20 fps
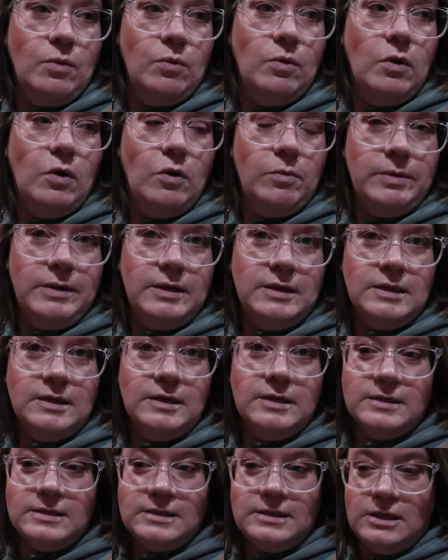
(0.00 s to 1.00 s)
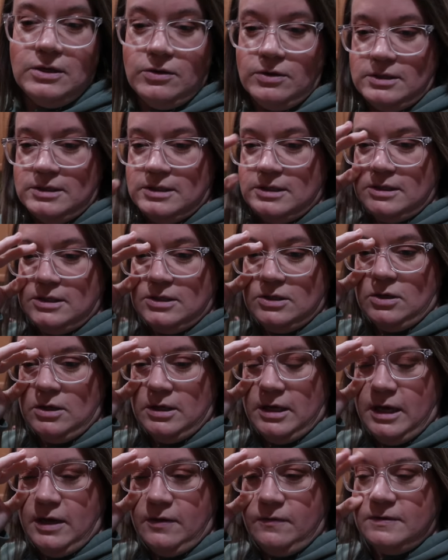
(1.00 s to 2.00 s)
we'll open Secret Sister
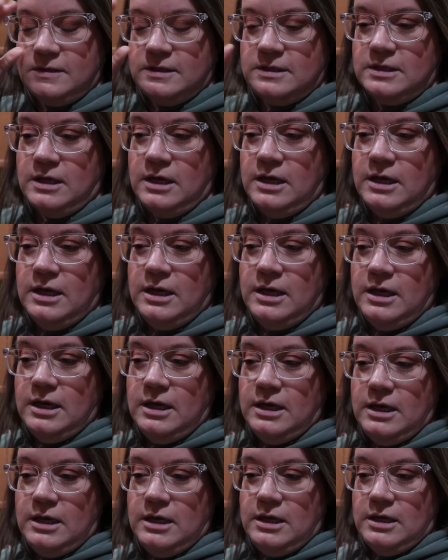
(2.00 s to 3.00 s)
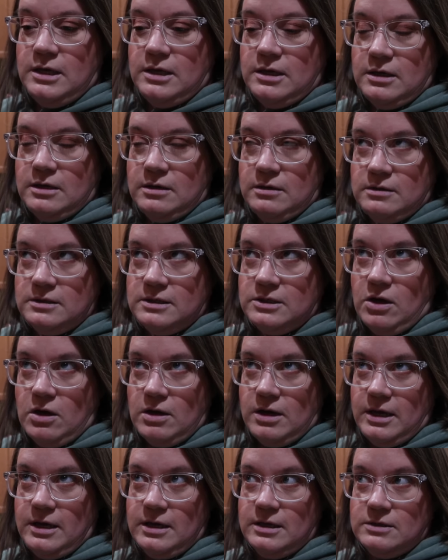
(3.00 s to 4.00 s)
gifts,
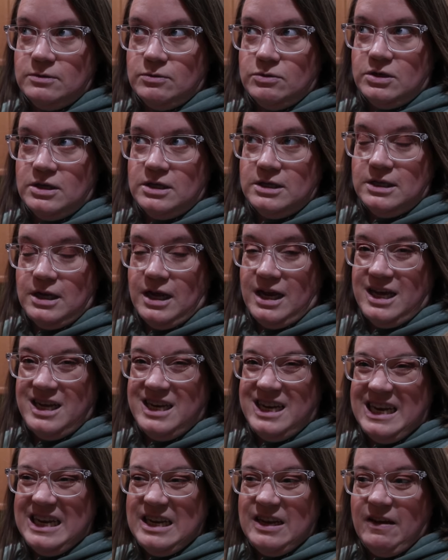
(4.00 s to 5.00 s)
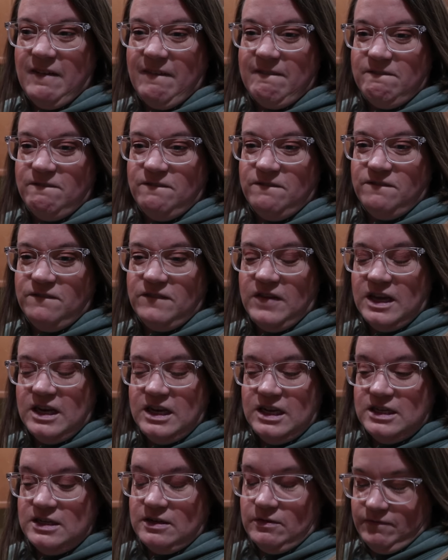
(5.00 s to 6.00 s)
stockings, which I
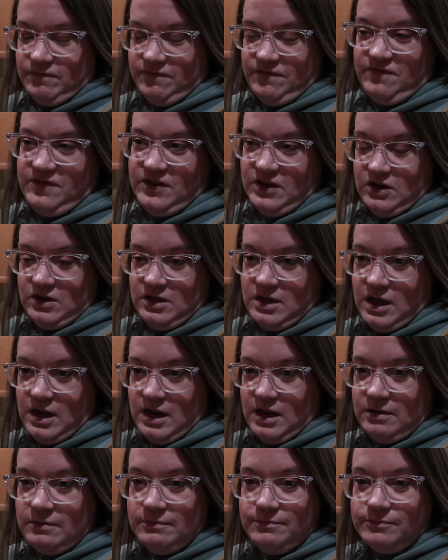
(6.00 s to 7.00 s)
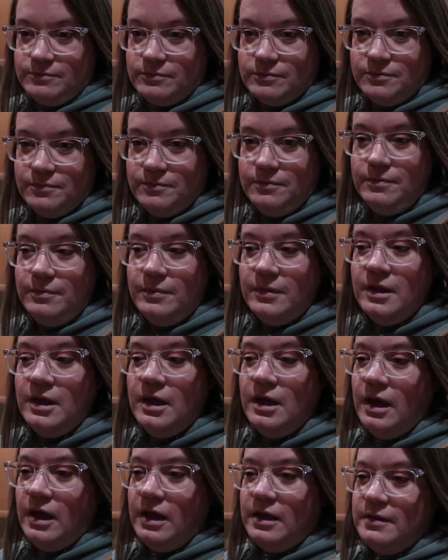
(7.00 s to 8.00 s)
need to figure that out.
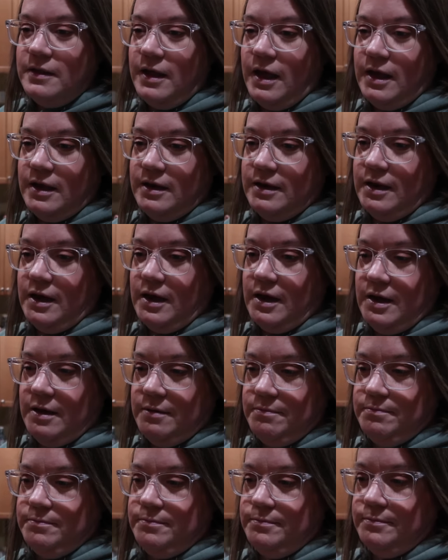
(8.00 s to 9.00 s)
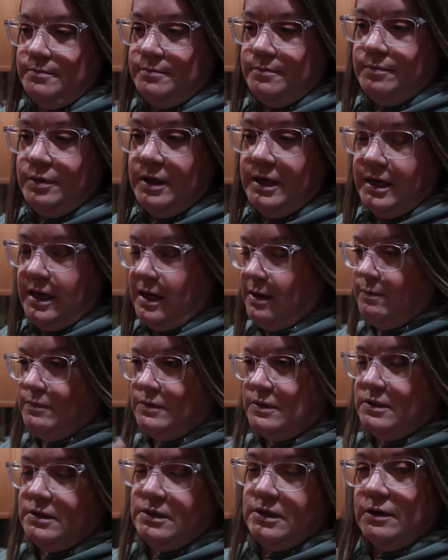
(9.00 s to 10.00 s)
And then um, play
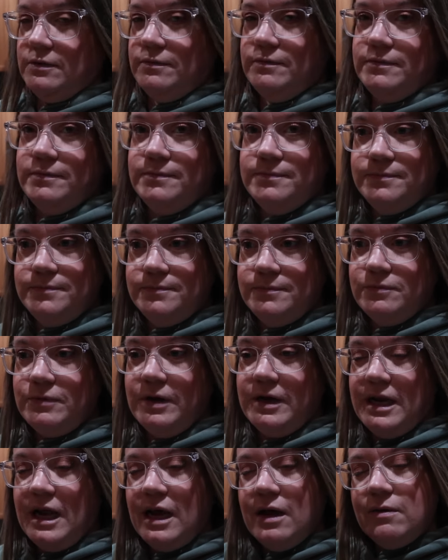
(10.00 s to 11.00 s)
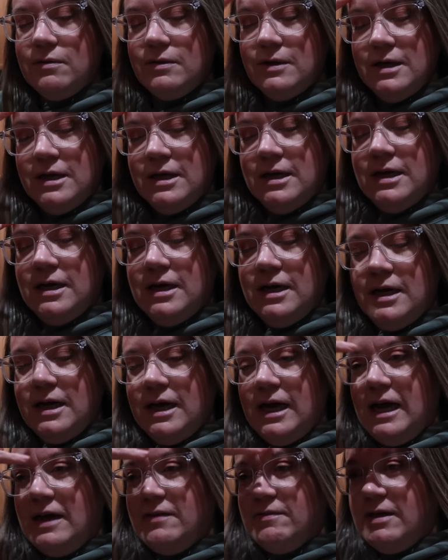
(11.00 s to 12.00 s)
games and stuff. Right now,
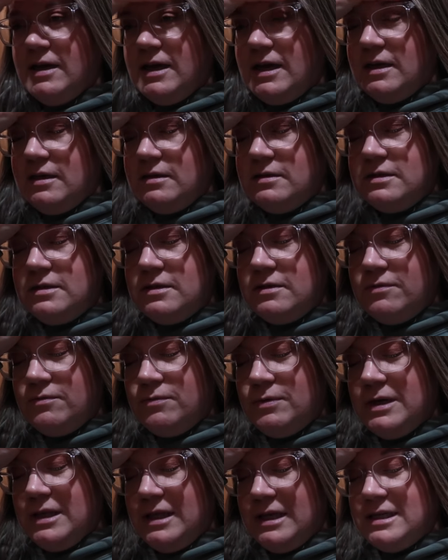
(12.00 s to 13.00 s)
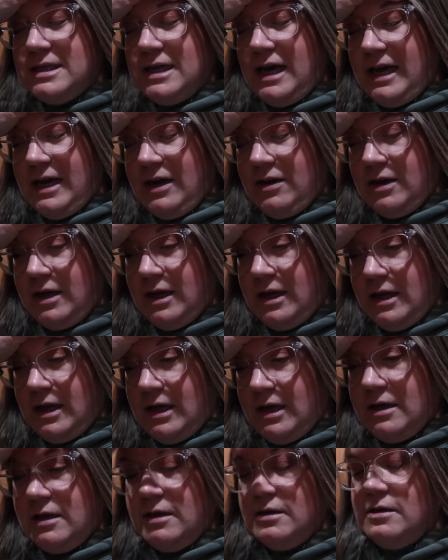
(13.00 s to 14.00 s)
I have like a really tired
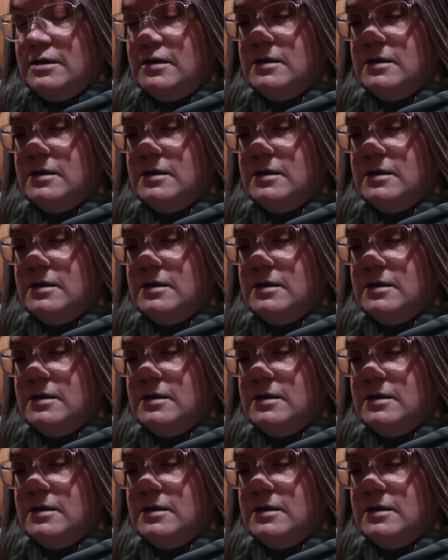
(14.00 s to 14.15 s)
headache.